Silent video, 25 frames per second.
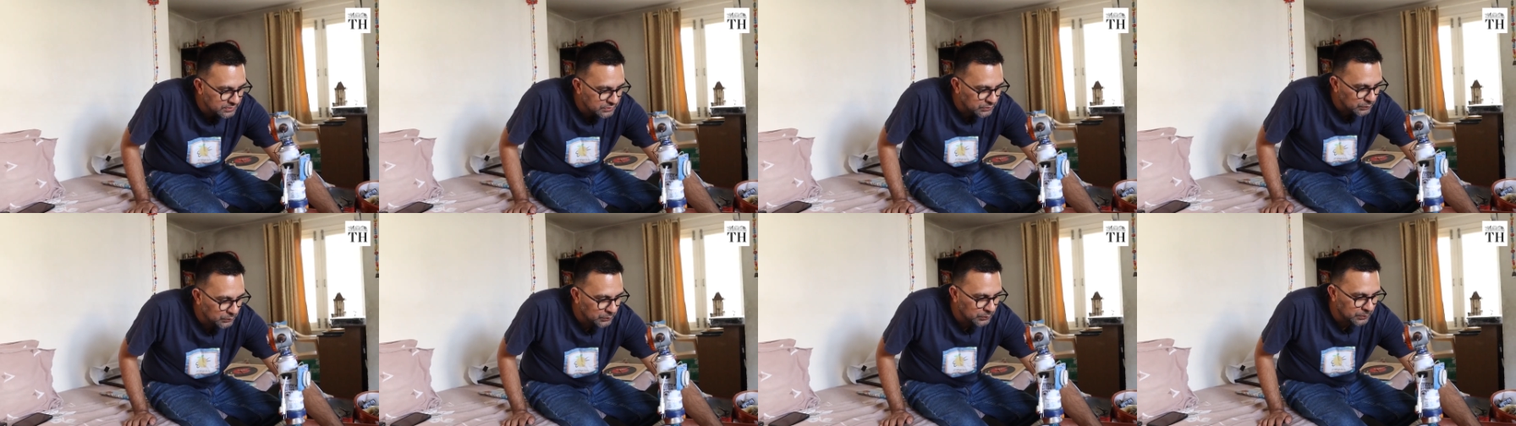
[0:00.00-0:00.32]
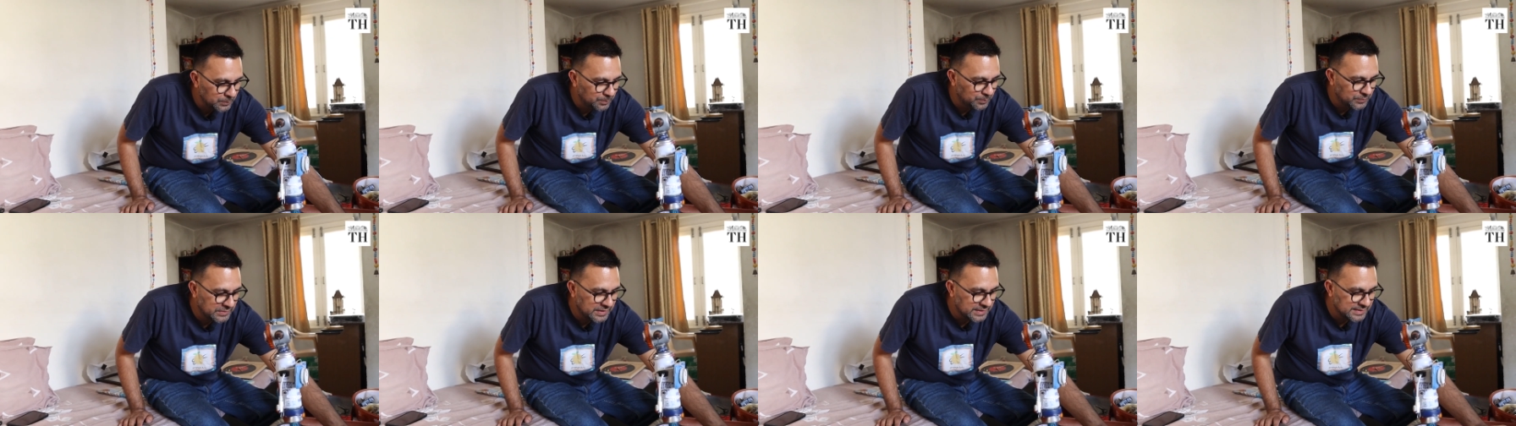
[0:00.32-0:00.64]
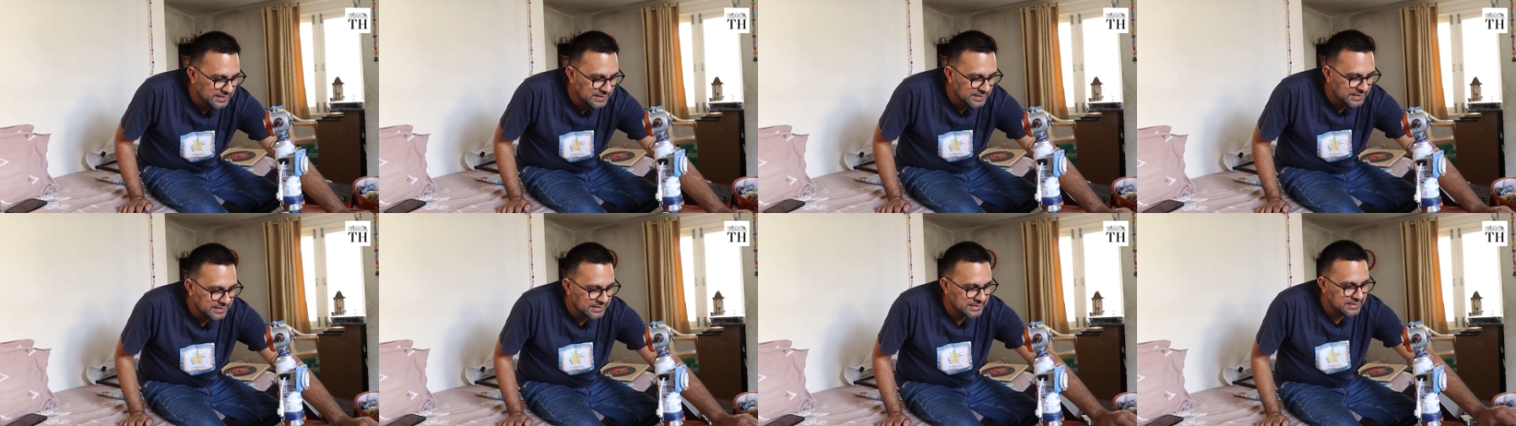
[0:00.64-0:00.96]
So
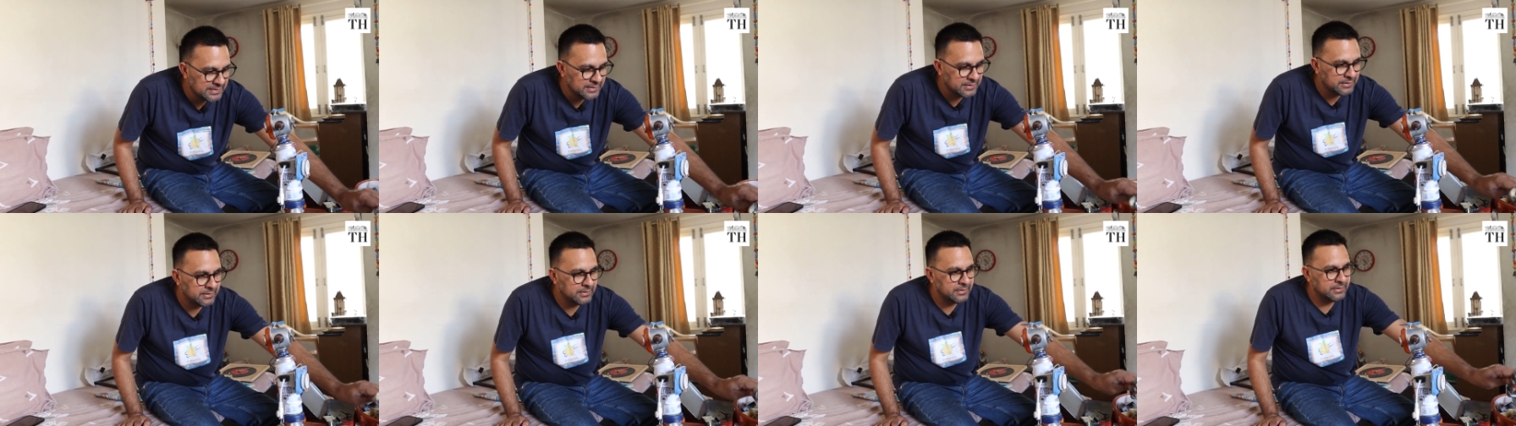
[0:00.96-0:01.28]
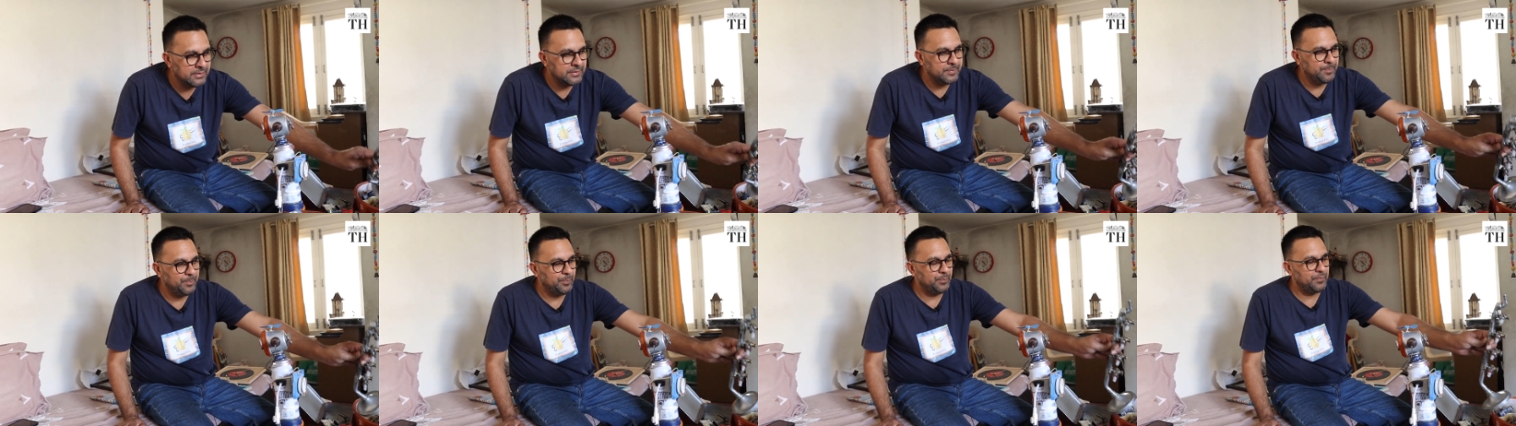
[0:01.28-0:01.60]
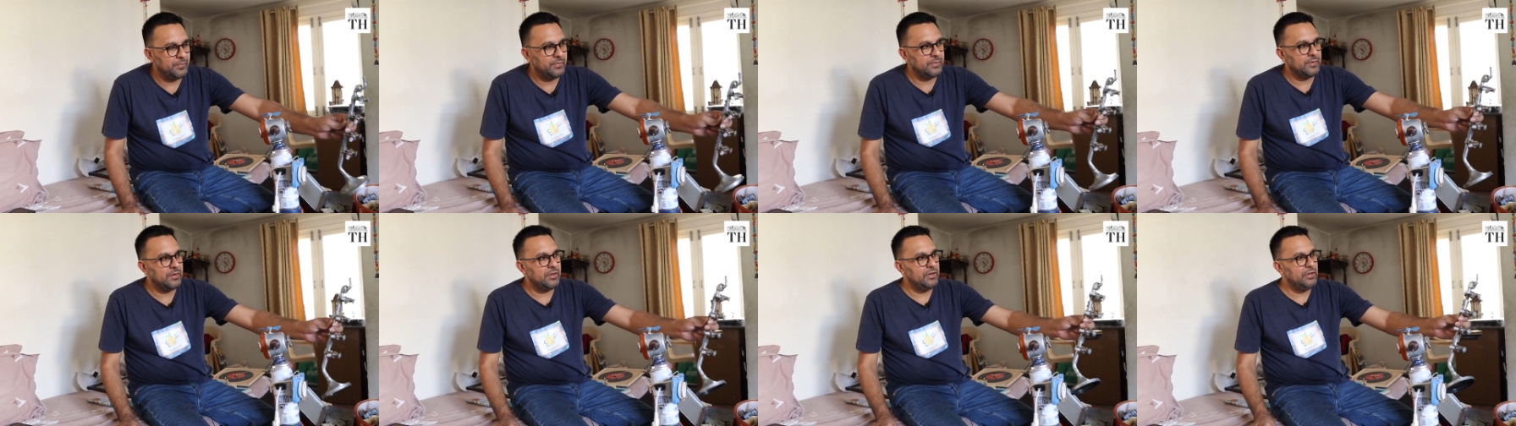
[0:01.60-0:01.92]
this is the
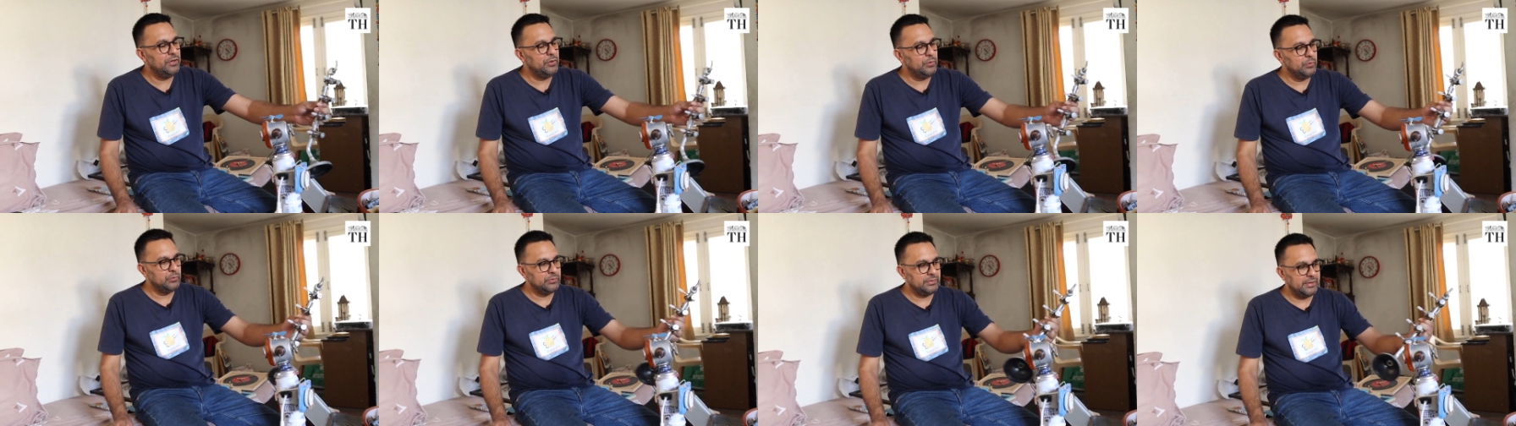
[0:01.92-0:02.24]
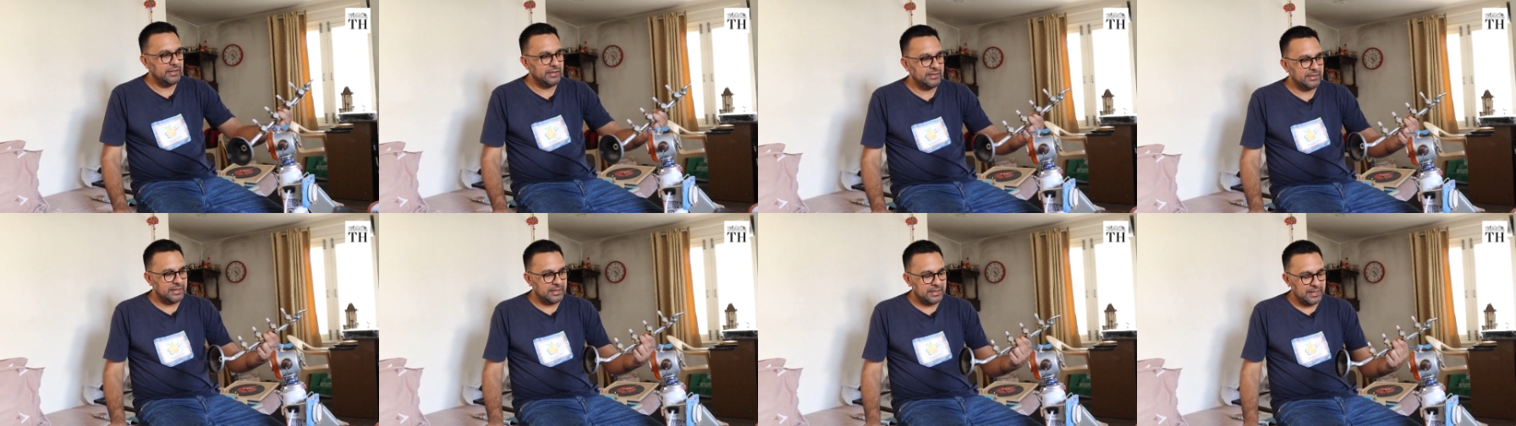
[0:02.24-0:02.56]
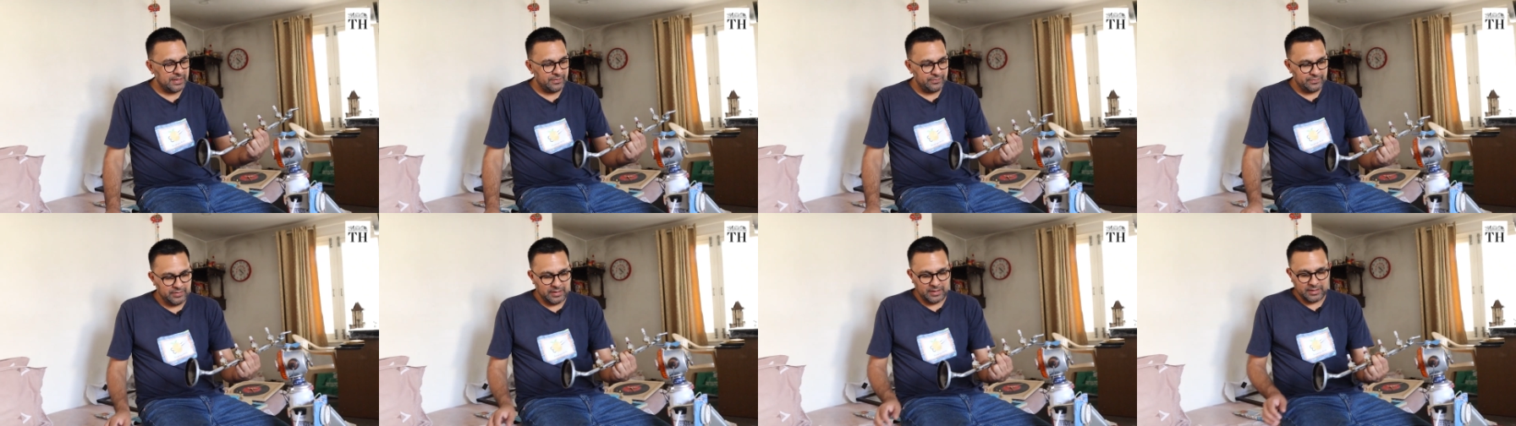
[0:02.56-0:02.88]
new thing that I
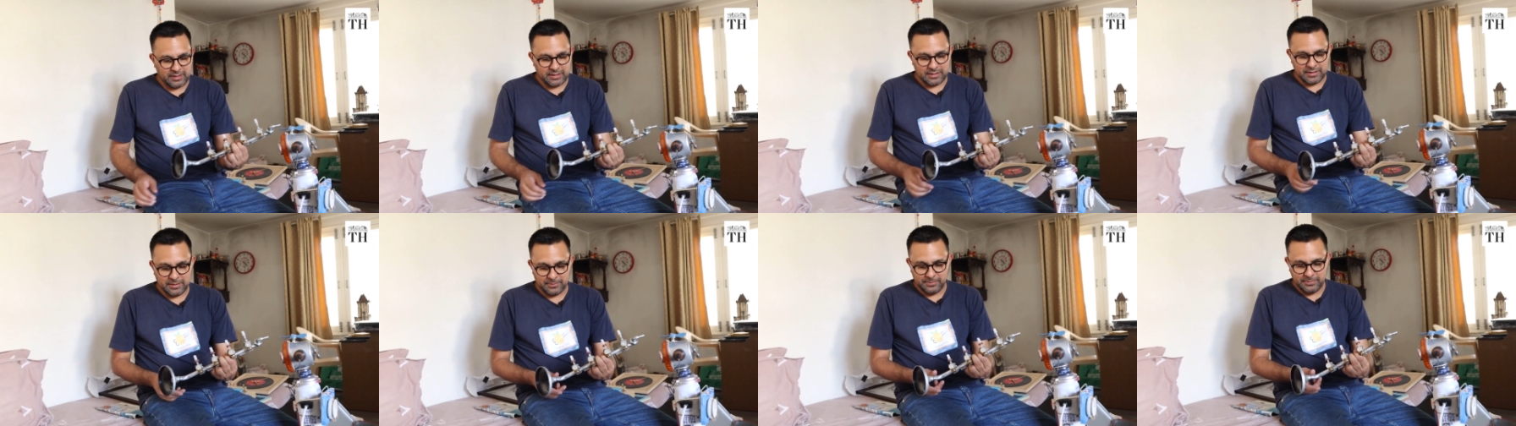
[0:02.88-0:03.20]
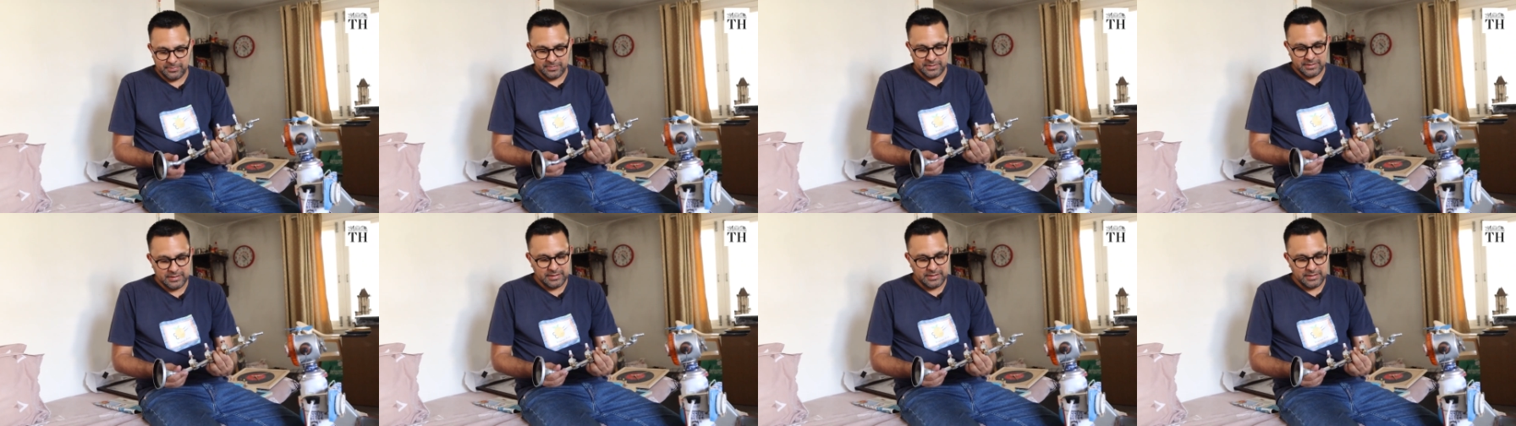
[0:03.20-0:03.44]
have taken up,